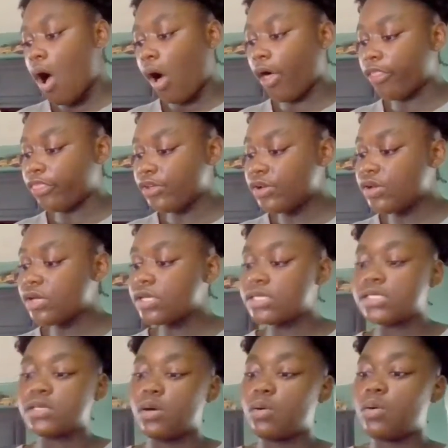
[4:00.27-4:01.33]
author.
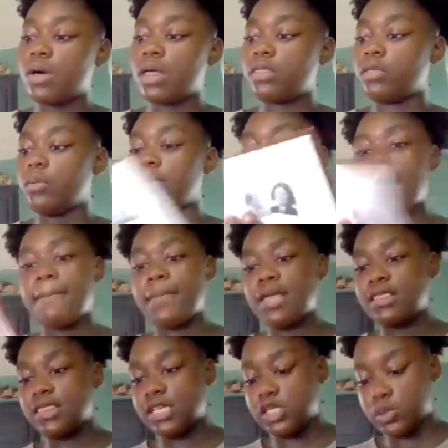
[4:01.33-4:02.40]
So the one that made
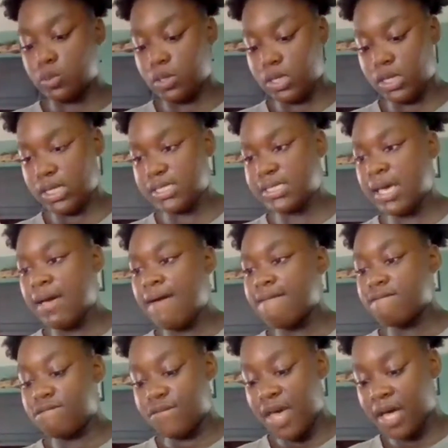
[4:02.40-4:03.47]
this one is
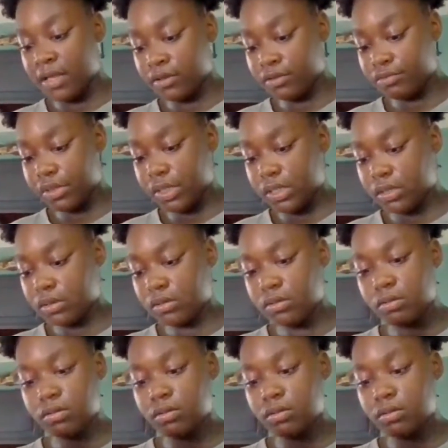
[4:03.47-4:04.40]
Valerie